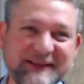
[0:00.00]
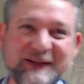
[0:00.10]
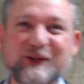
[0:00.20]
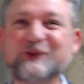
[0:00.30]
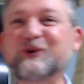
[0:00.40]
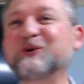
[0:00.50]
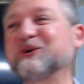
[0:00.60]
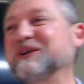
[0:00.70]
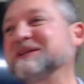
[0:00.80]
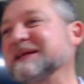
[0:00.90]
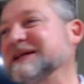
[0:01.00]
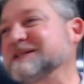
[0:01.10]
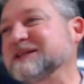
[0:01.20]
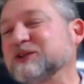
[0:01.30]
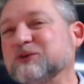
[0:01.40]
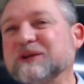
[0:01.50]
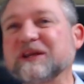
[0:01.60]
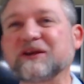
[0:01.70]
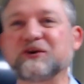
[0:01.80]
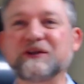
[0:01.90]
Do good deeds and you
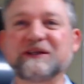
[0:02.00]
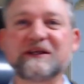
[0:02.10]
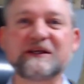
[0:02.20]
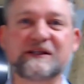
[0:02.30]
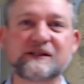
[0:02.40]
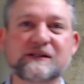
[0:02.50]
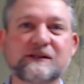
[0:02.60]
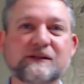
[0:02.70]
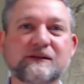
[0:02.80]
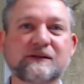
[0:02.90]
get good deeds.